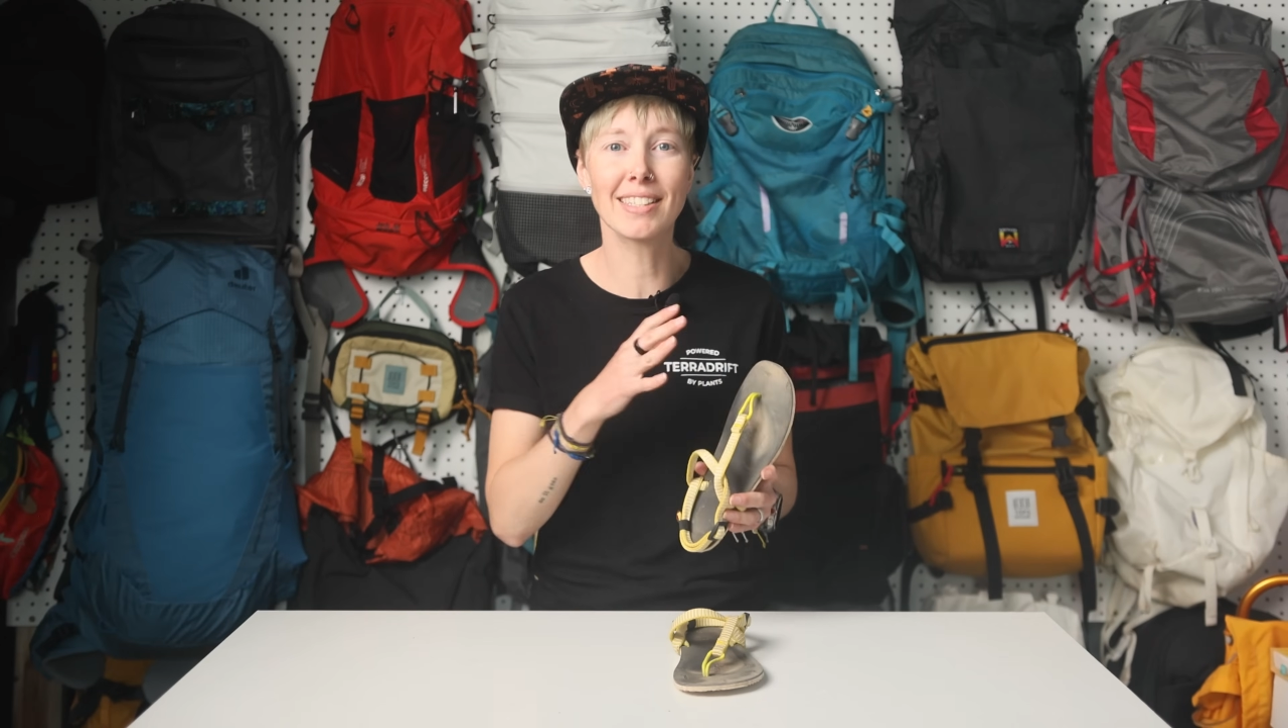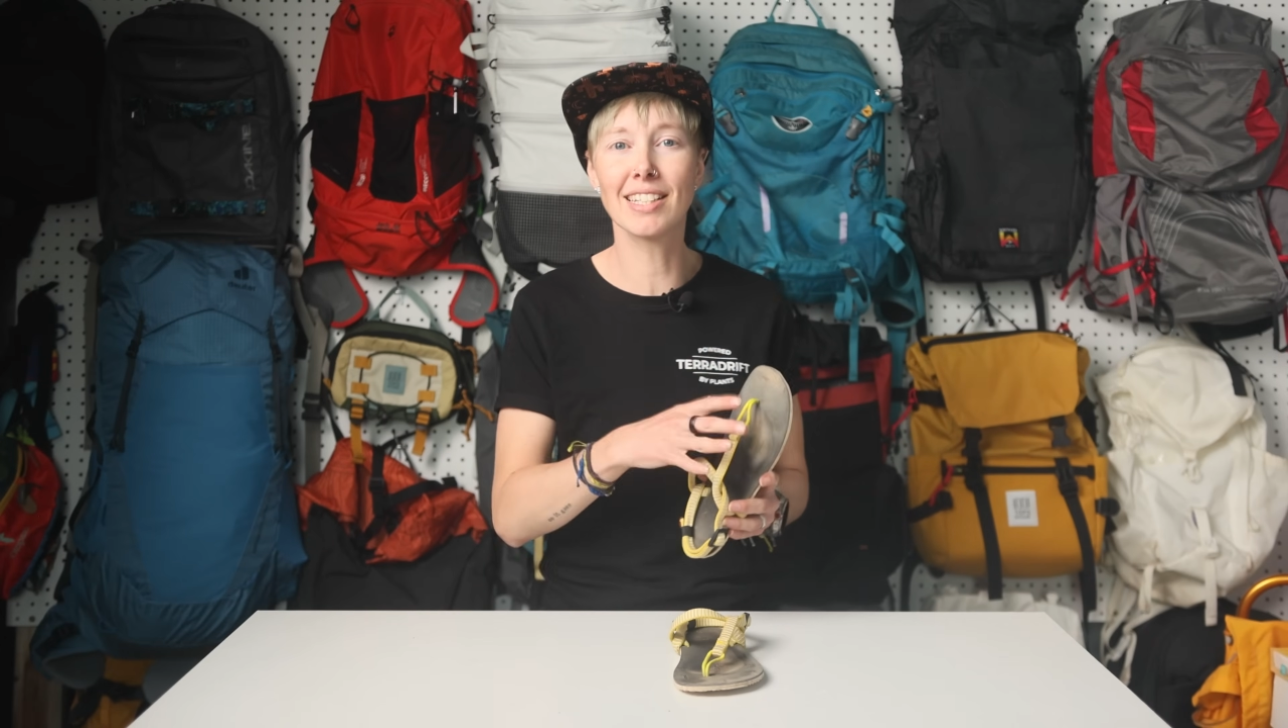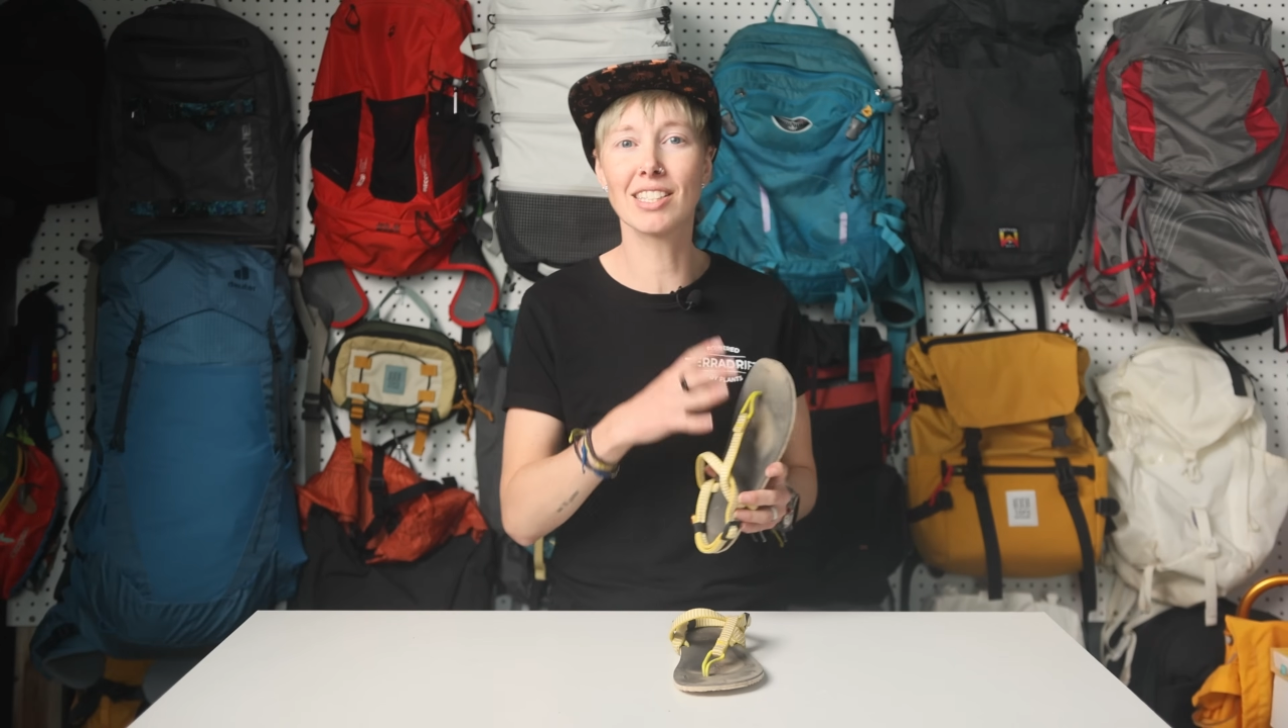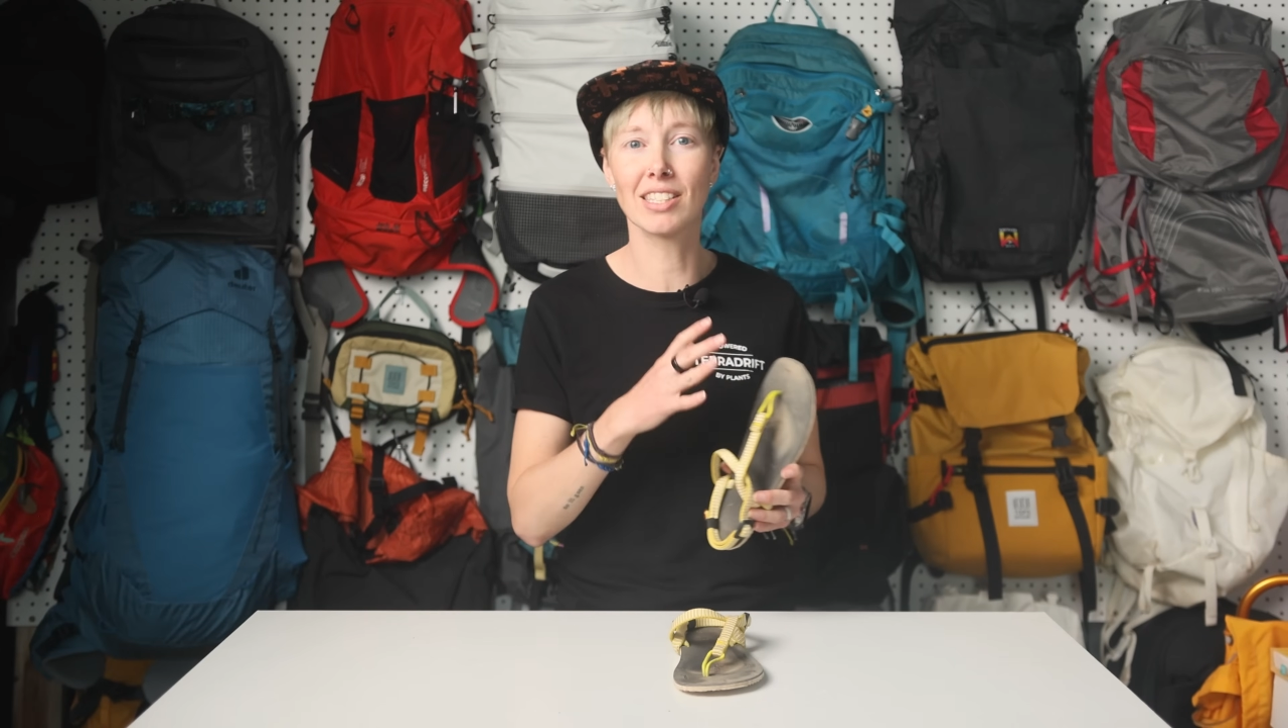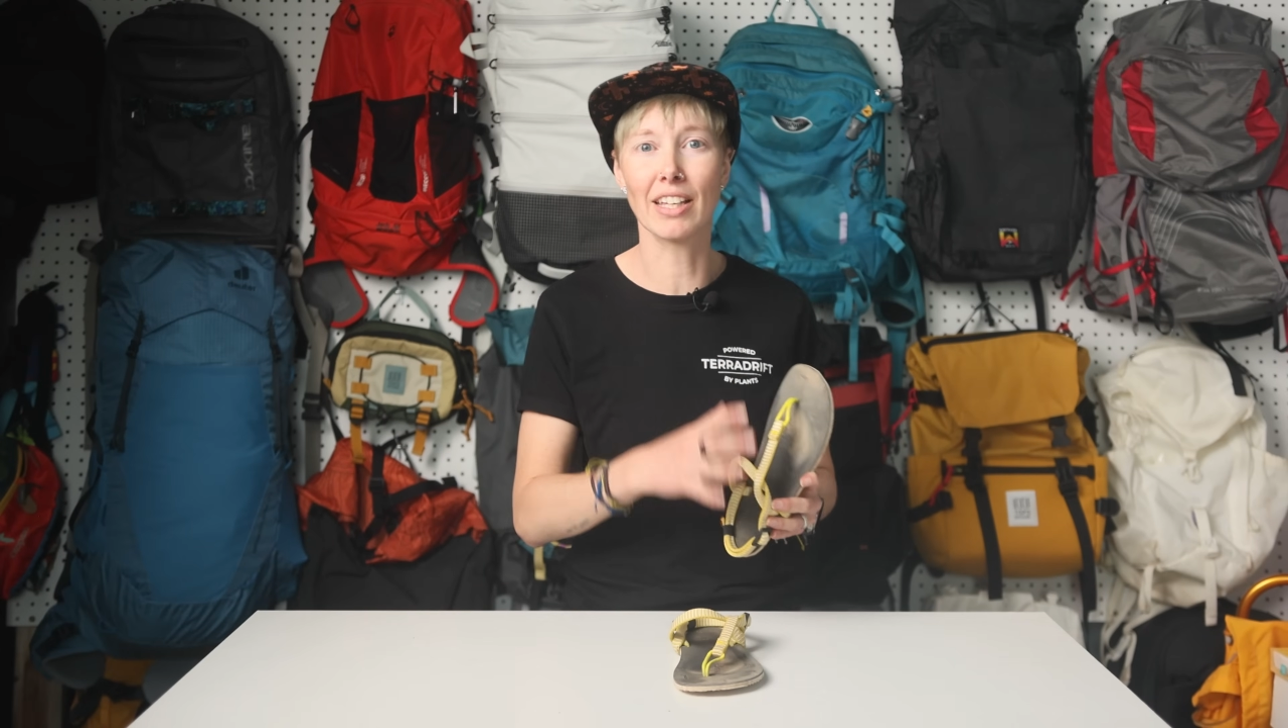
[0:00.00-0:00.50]

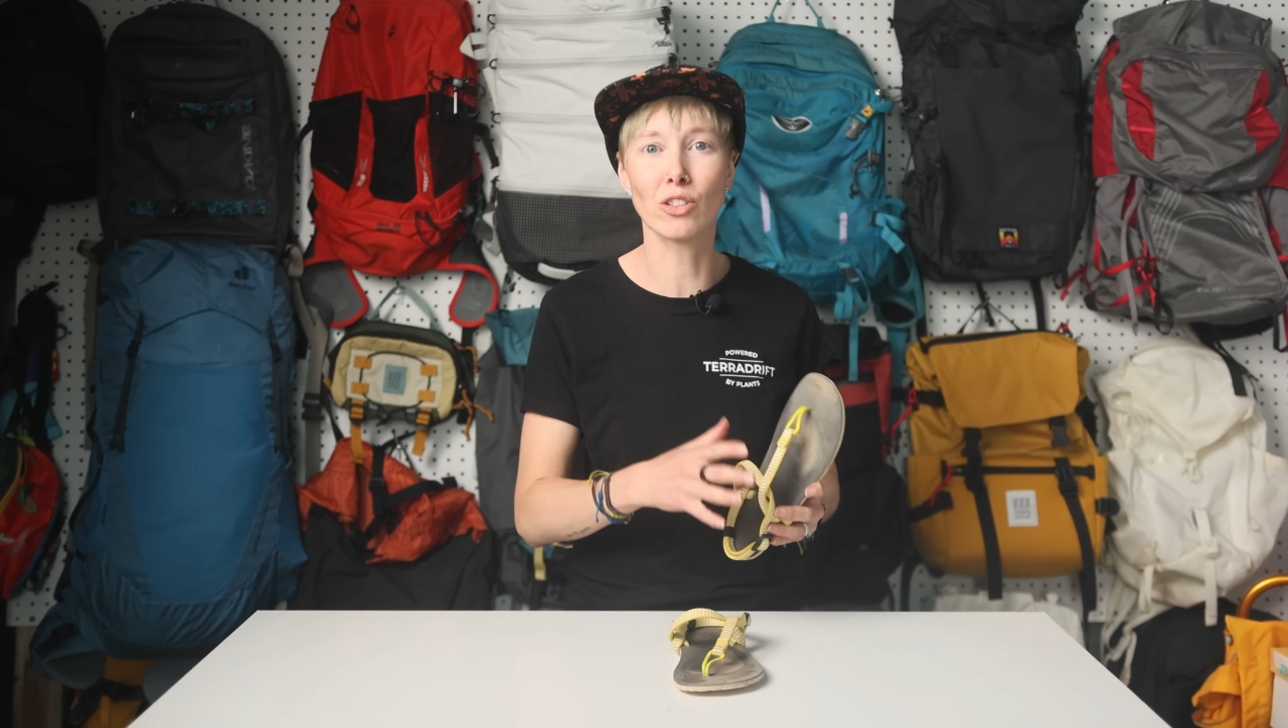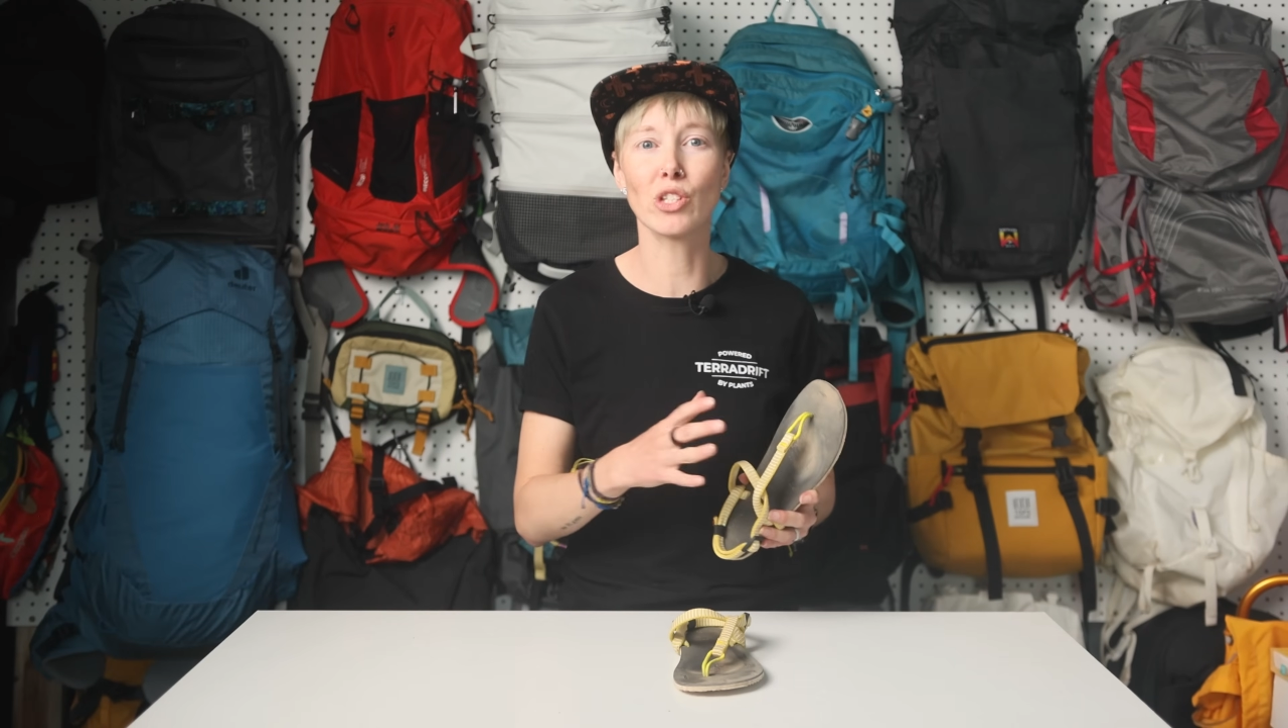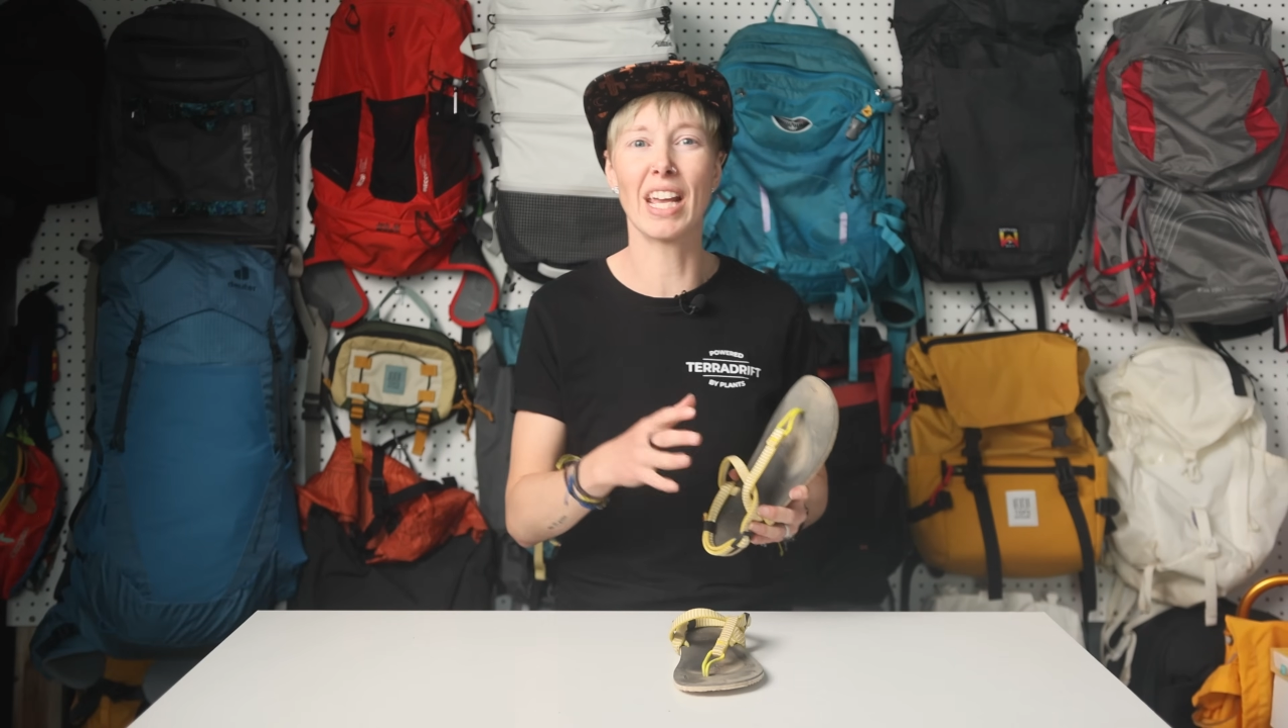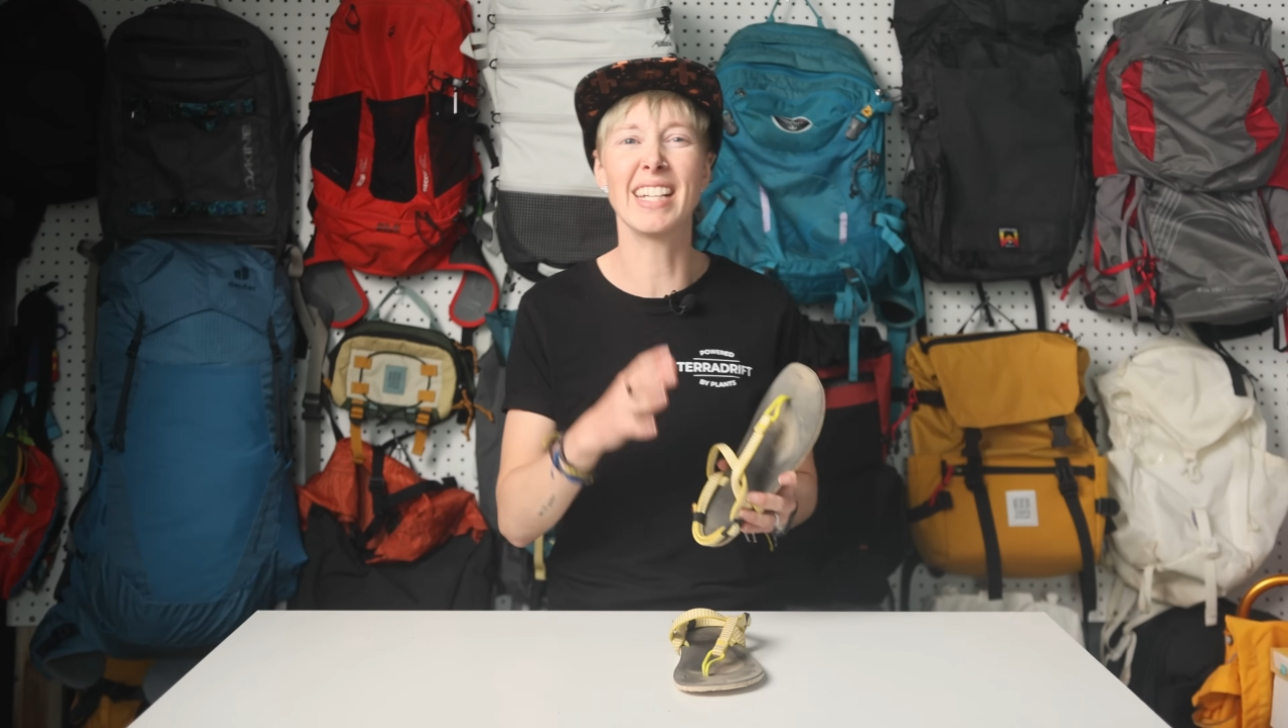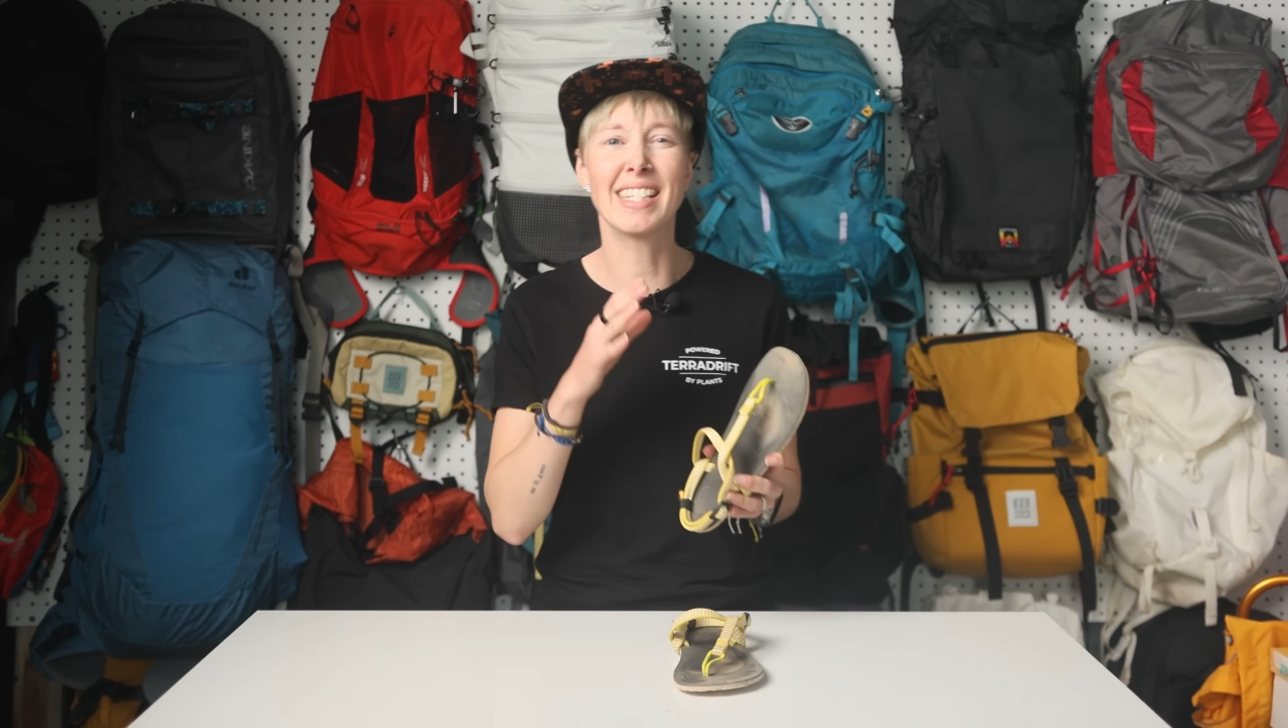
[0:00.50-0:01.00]
these
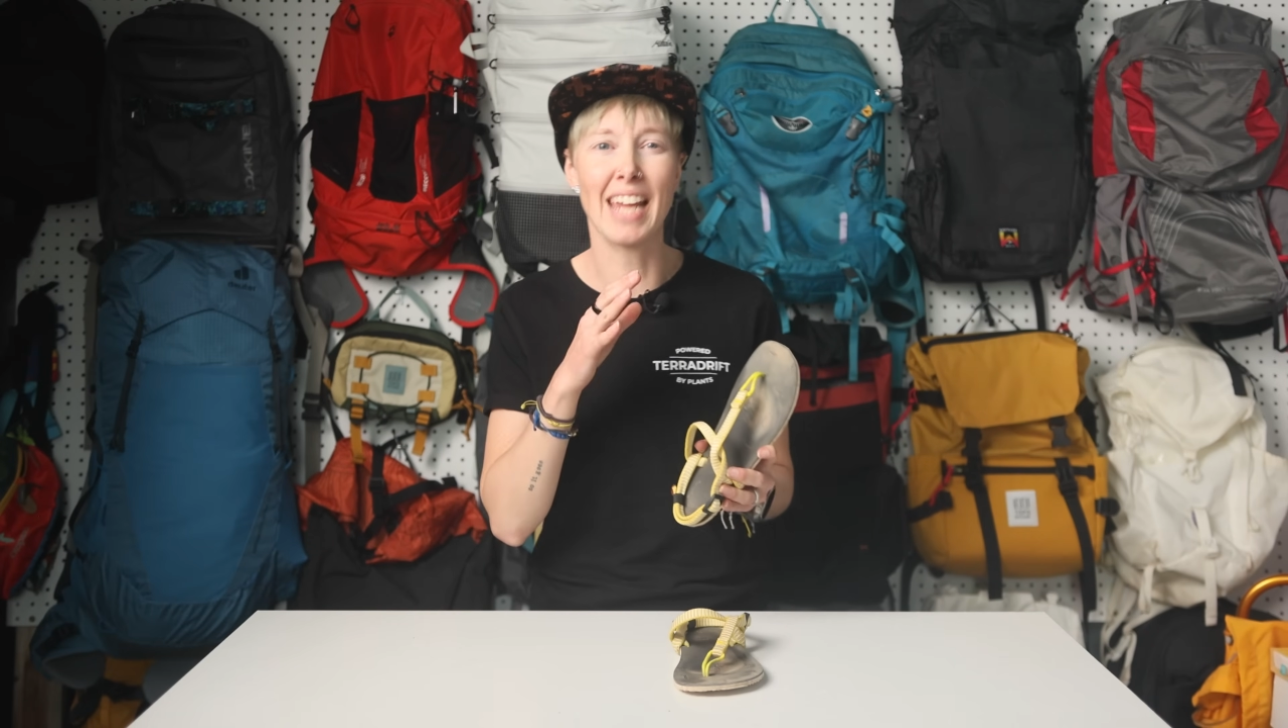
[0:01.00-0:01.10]
sandals a